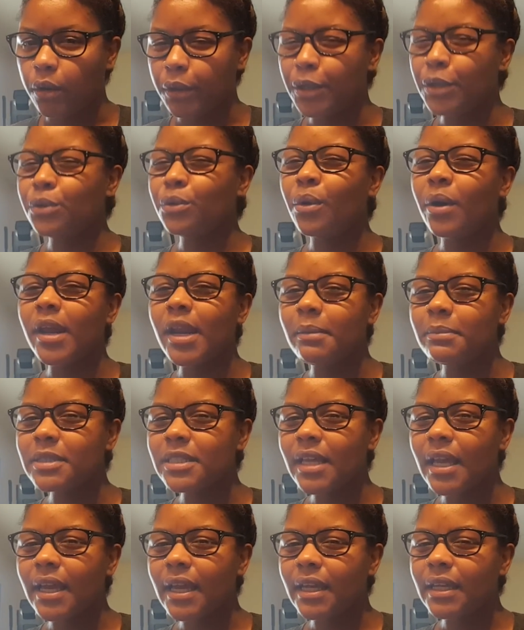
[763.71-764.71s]
You know what I'm
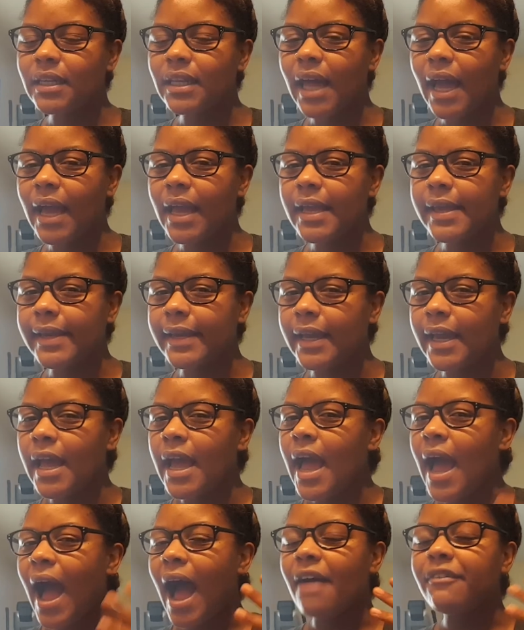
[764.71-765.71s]
saying? Like,
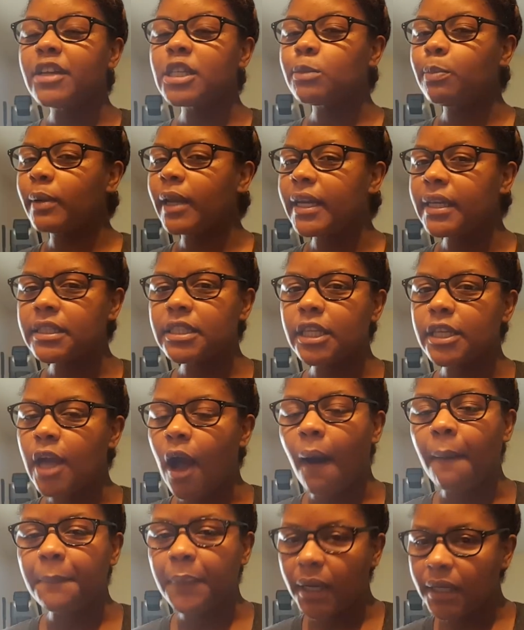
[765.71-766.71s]
I've explained to
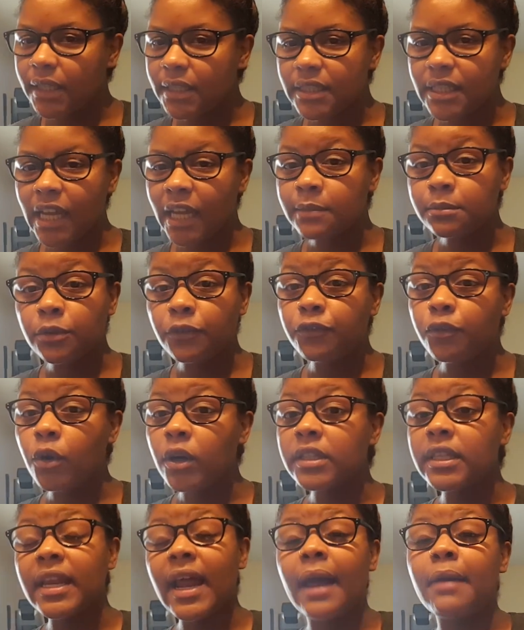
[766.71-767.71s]
y'all many times
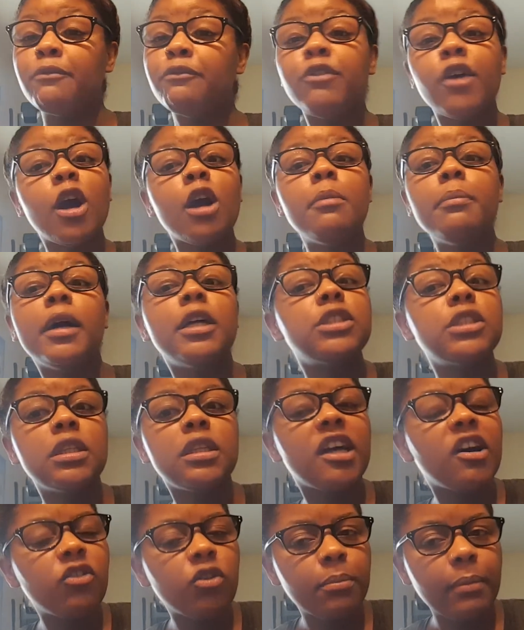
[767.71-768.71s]
before that I'm very much in
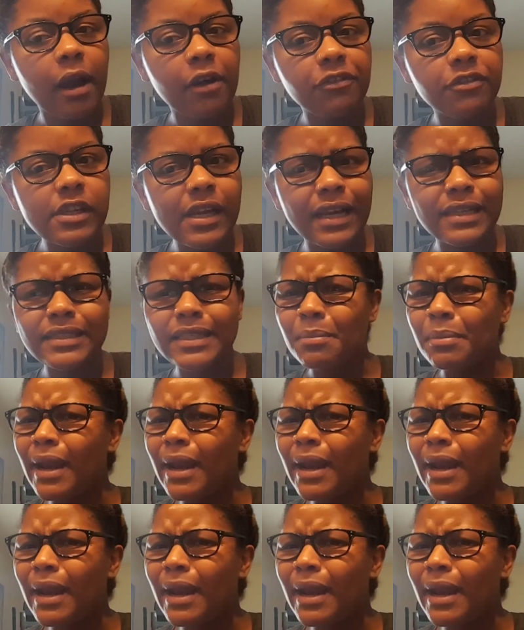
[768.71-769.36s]
love with my fiance,